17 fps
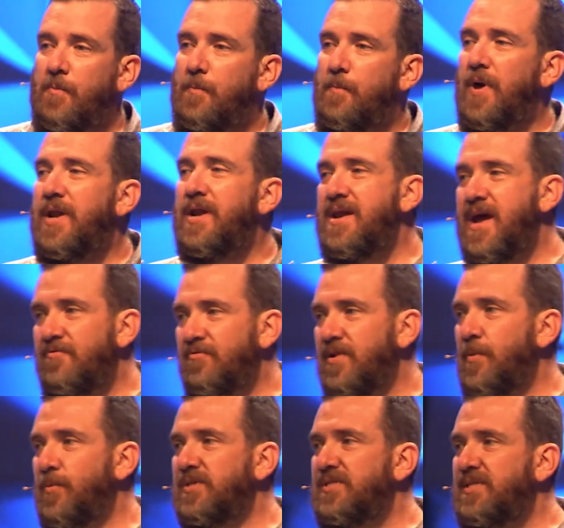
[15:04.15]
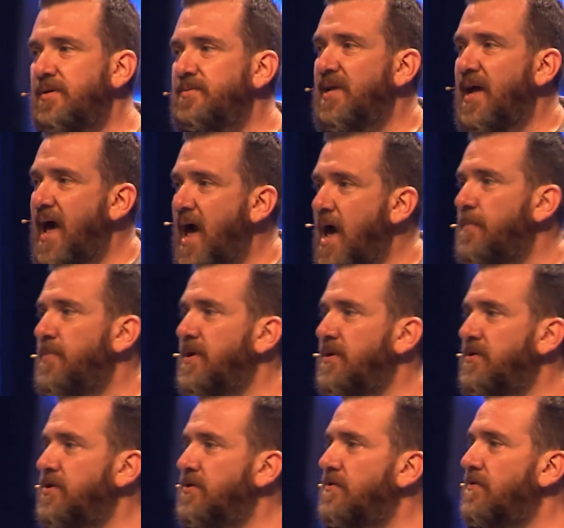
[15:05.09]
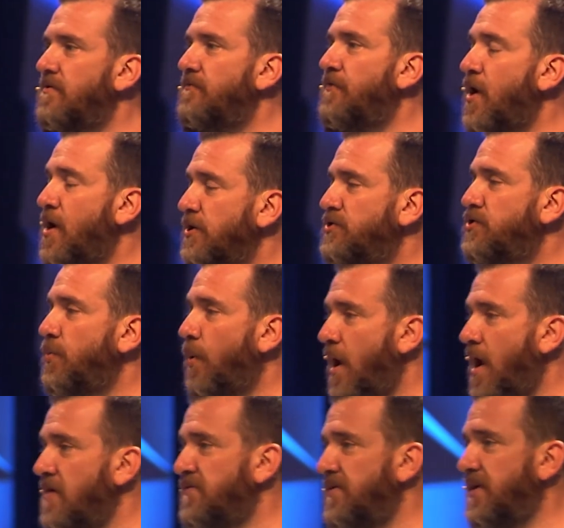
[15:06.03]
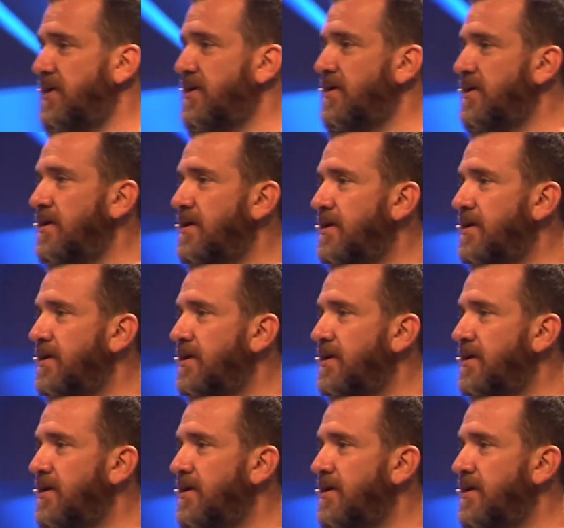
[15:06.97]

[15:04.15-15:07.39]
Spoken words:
But inevitably, what seems to happen far too often